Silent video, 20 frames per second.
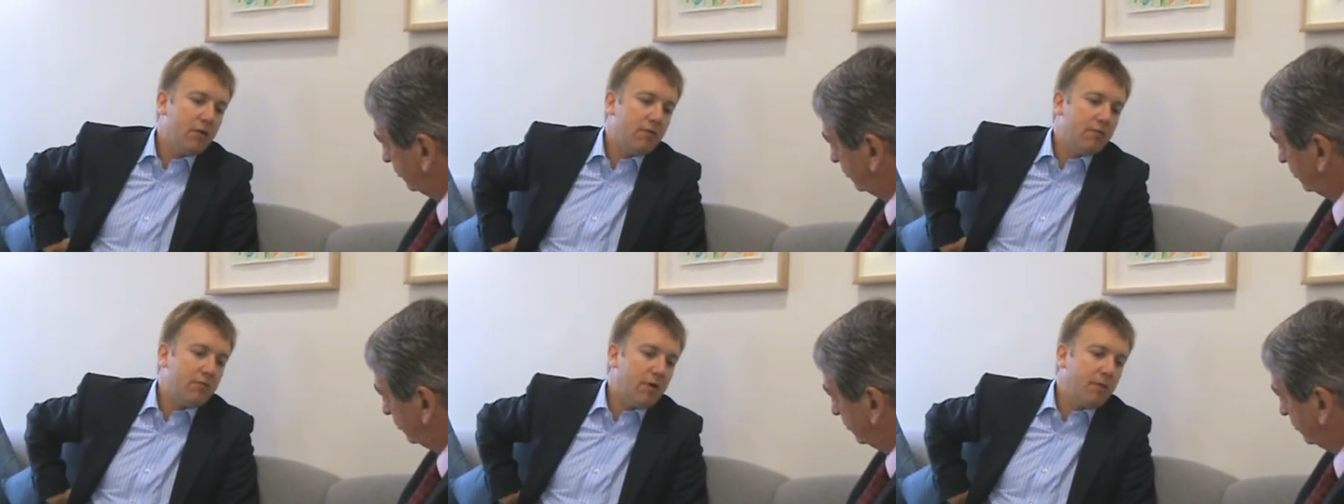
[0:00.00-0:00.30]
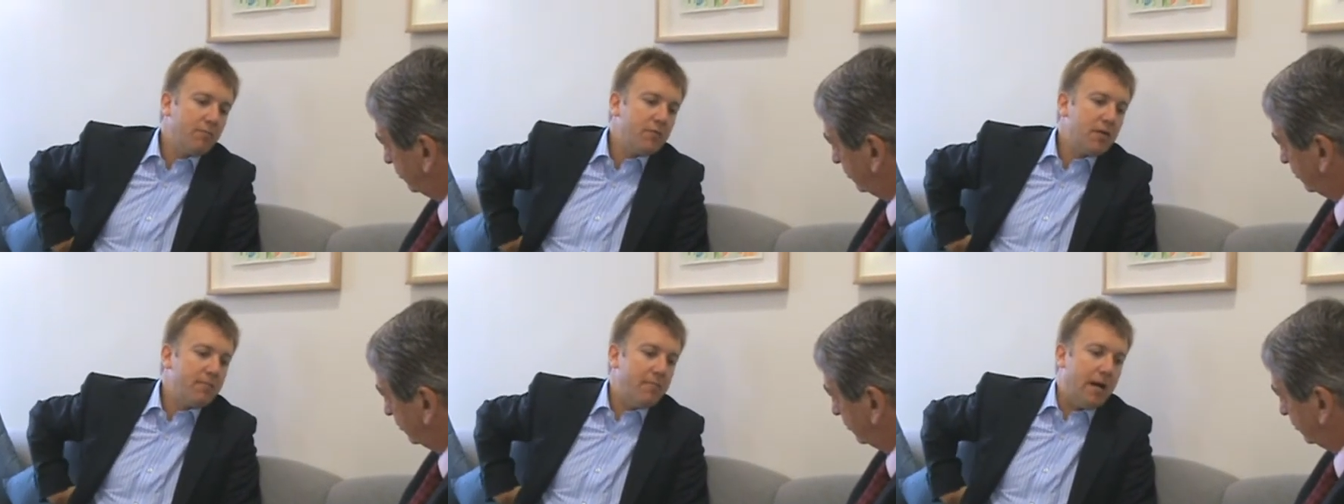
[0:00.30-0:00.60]

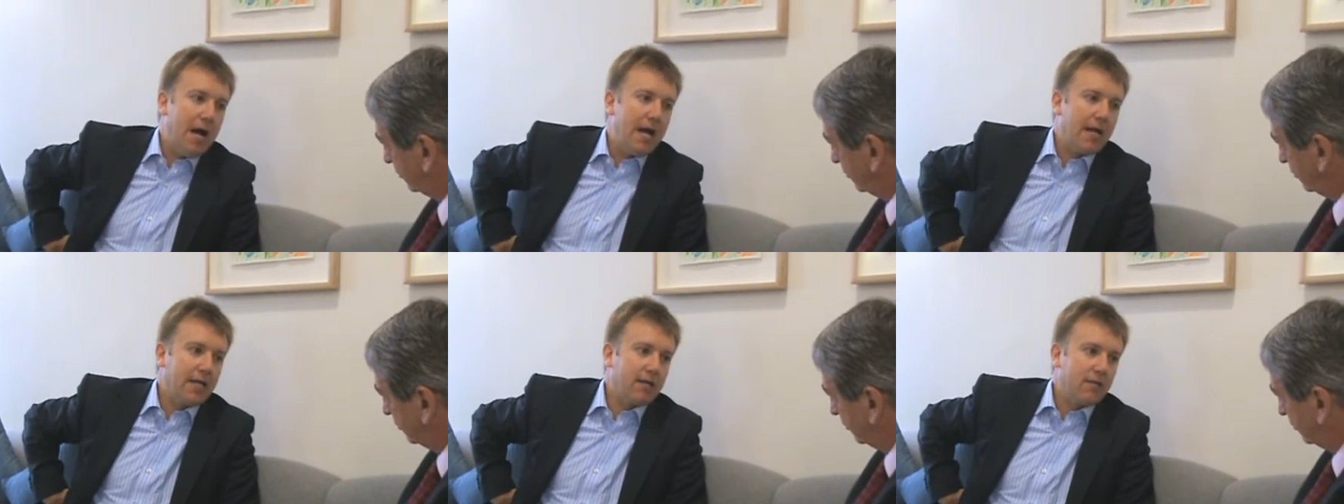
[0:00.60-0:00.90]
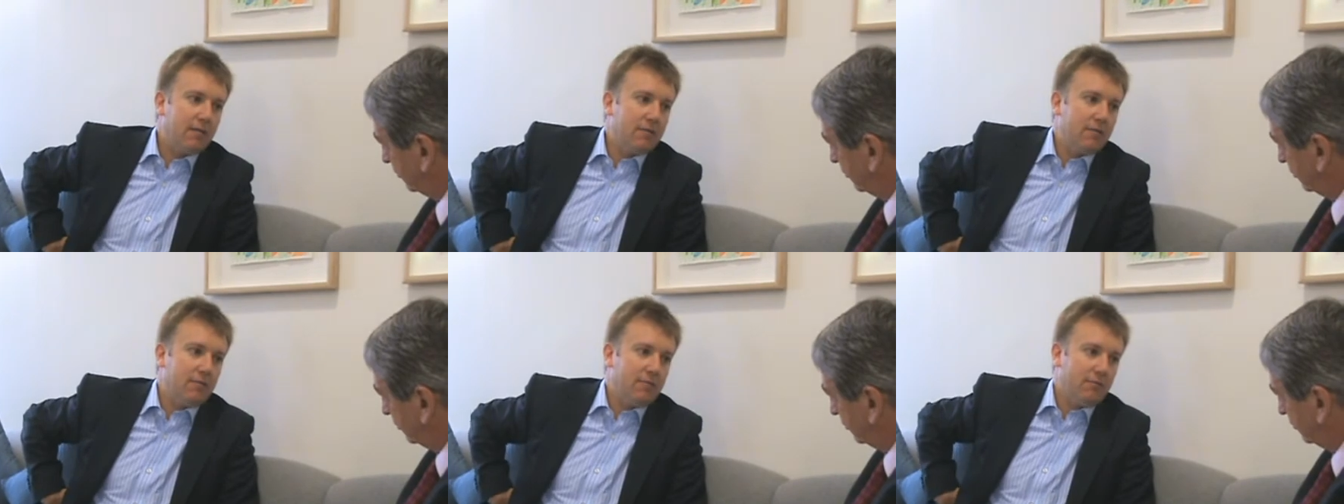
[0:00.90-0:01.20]
from your
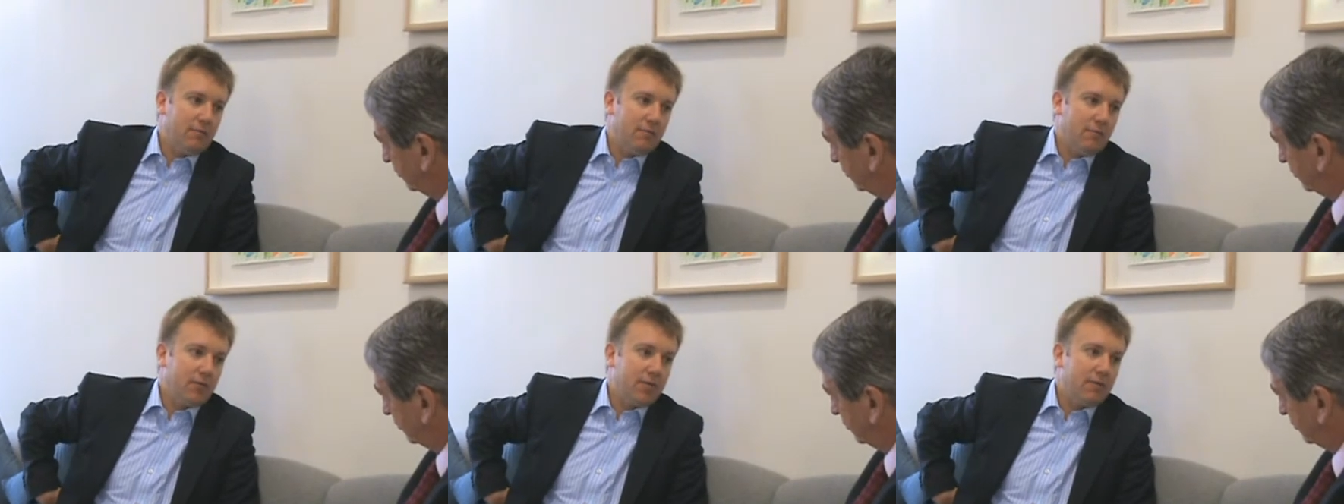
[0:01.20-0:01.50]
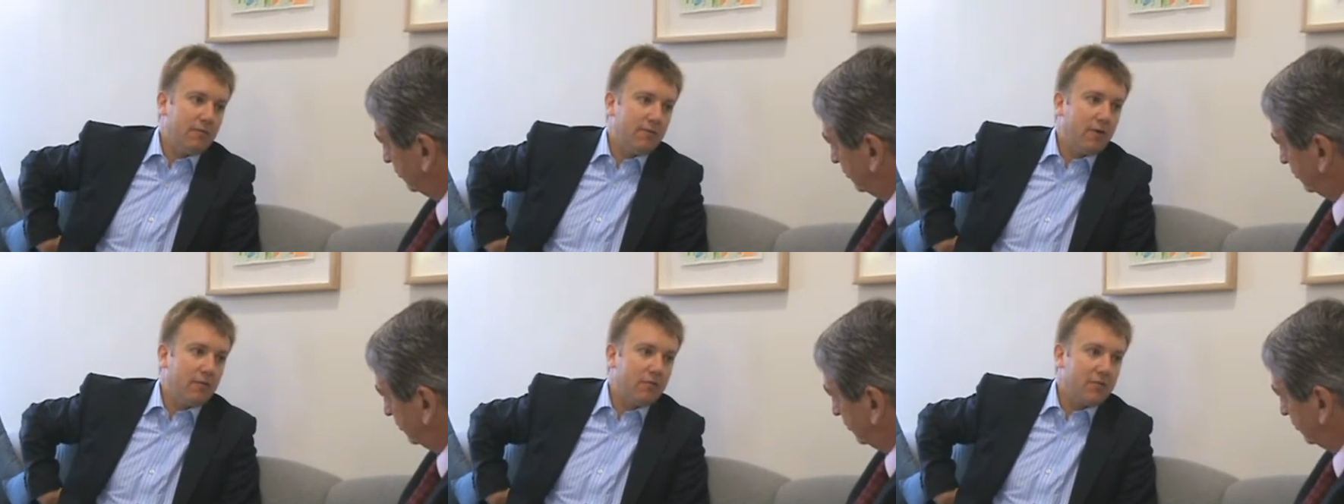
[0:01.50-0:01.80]
back,
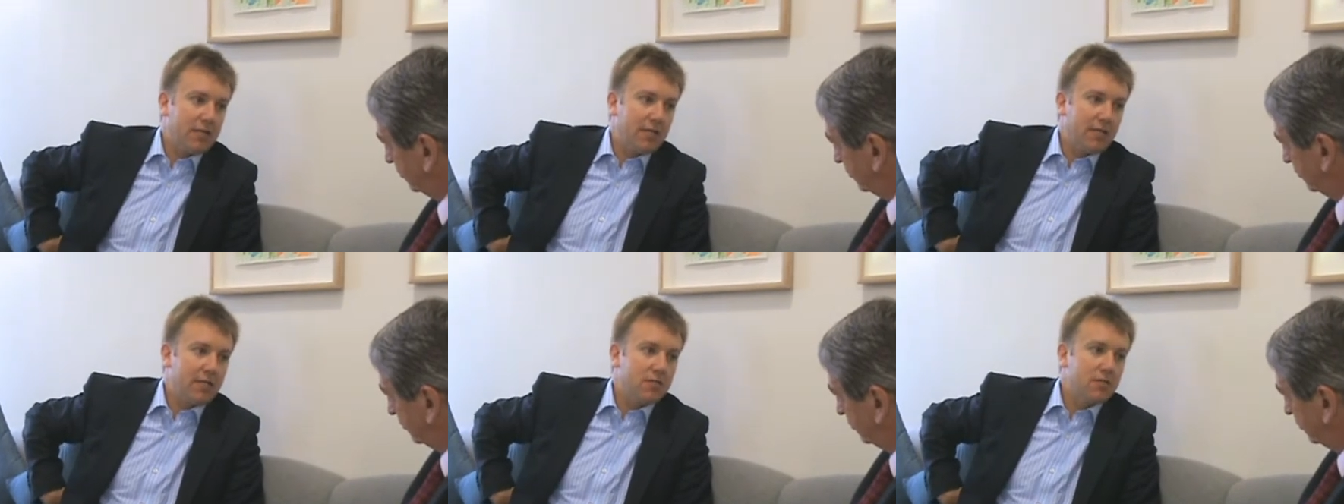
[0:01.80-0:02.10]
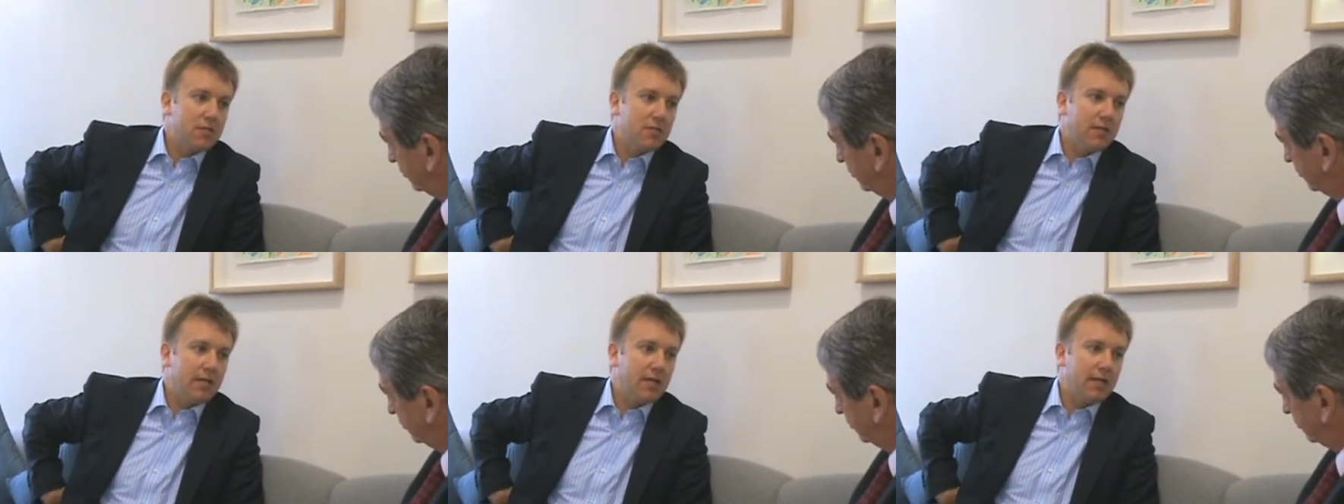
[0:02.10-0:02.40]
which involves taking
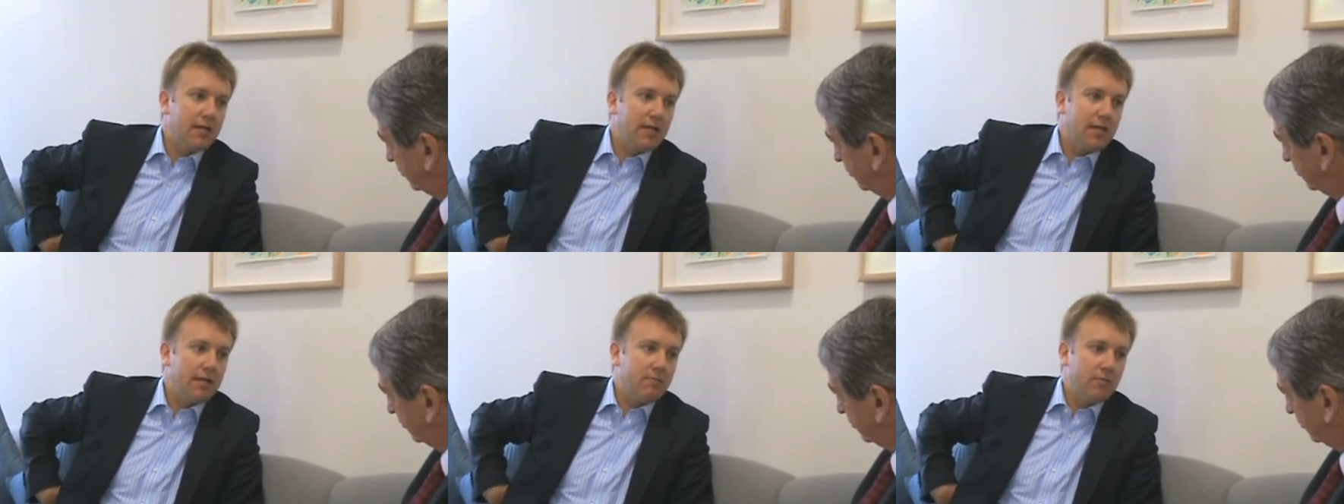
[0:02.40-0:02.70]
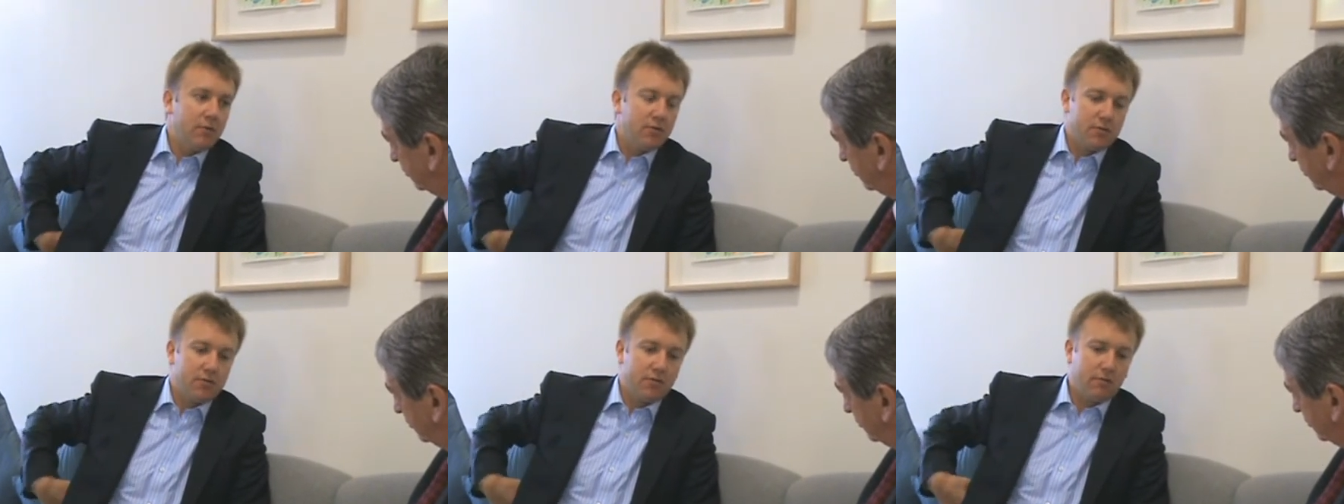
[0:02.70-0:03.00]
skin
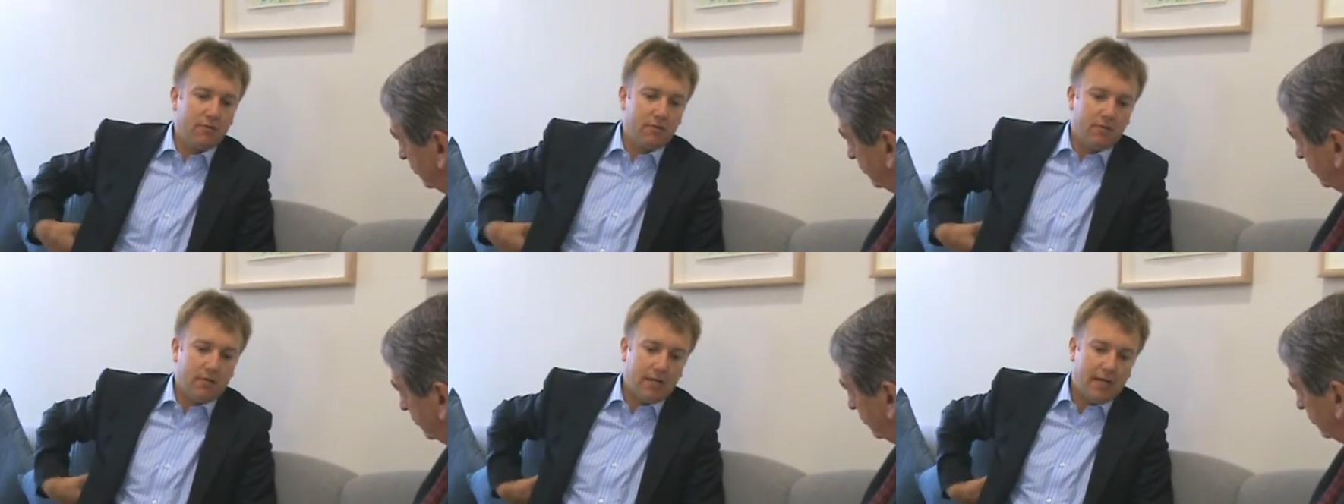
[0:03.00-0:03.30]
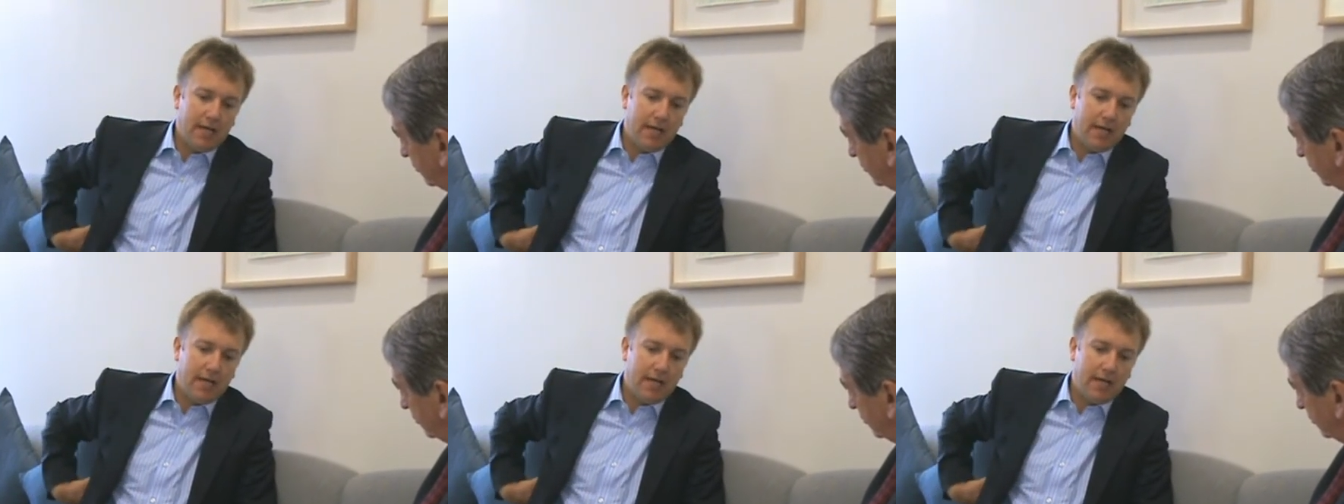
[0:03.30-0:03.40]
and muscle